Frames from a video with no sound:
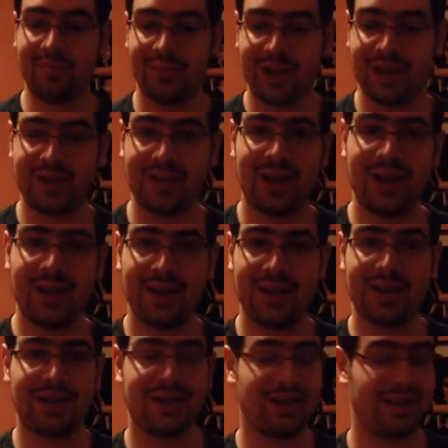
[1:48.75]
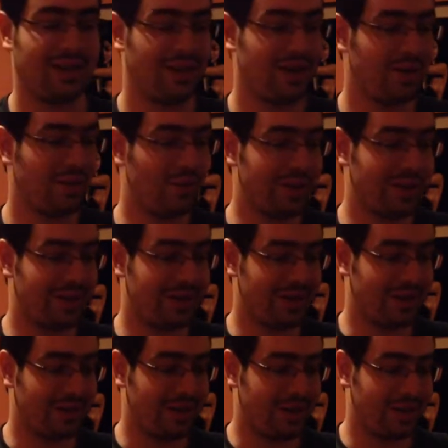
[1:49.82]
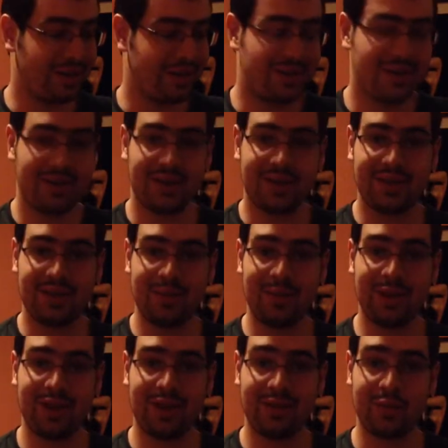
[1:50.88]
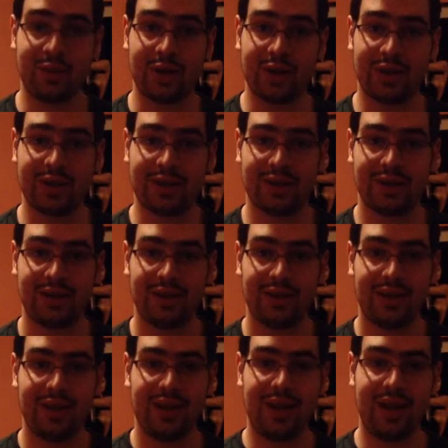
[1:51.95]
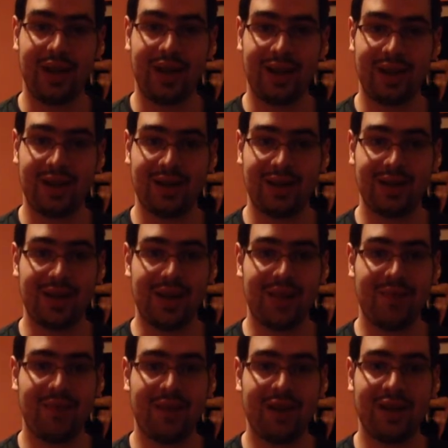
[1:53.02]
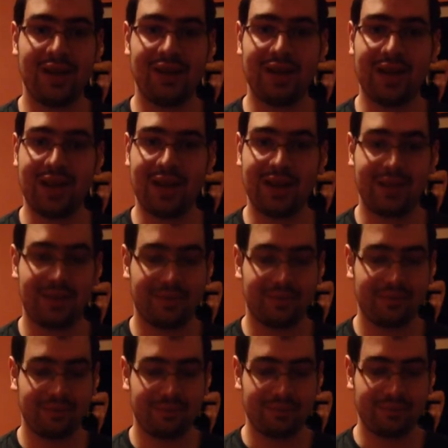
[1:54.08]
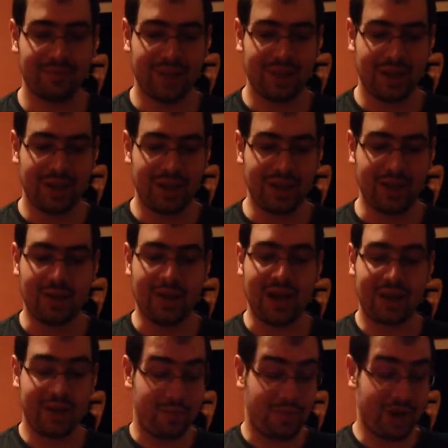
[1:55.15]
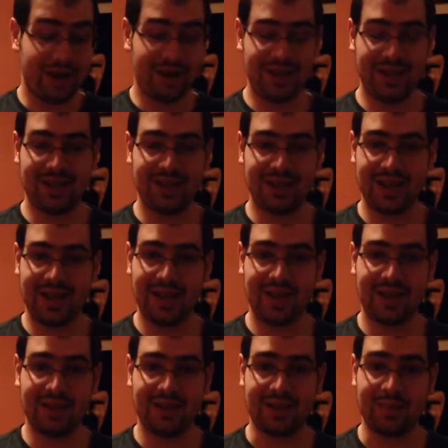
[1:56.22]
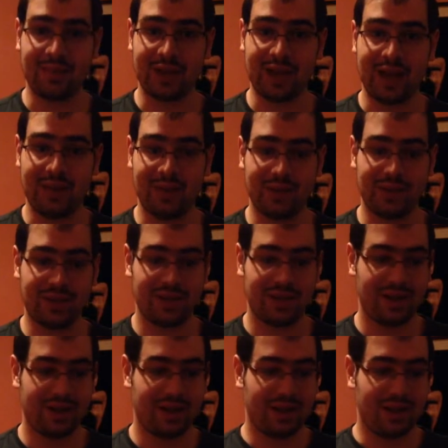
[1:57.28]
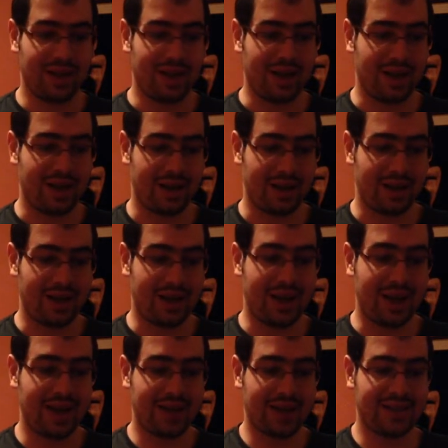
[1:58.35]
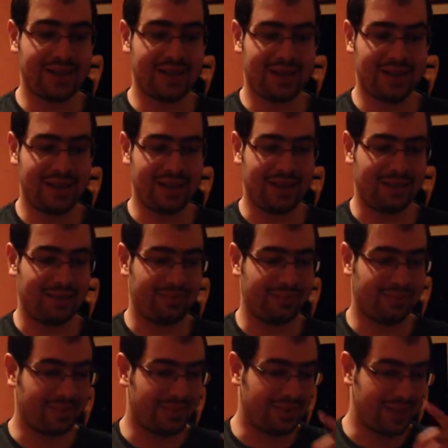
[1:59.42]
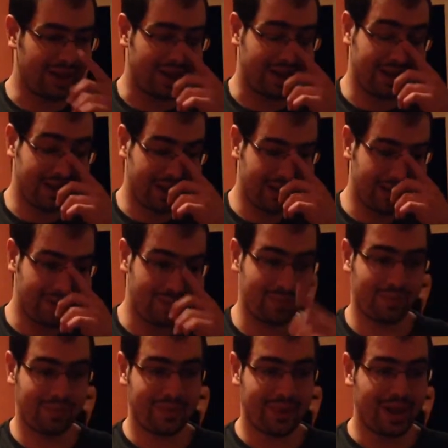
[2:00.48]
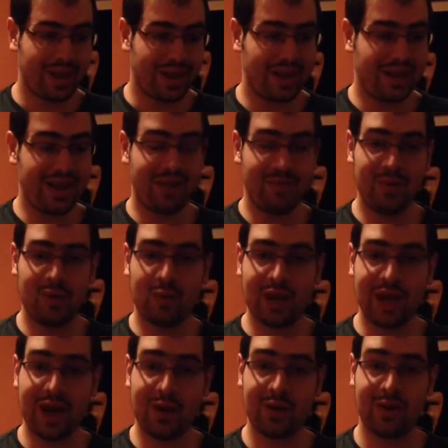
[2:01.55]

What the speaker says: solace where the stimulant worked, and I felt like, I could barely see sometimes, and I had this thing, like it gave me 1 hour